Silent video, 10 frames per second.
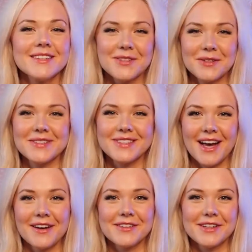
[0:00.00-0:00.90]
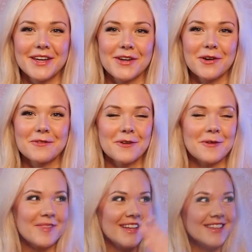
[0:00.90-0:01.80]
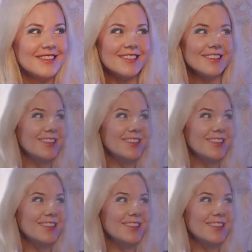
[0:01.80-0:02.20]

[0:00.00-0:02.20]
So your sound can go from this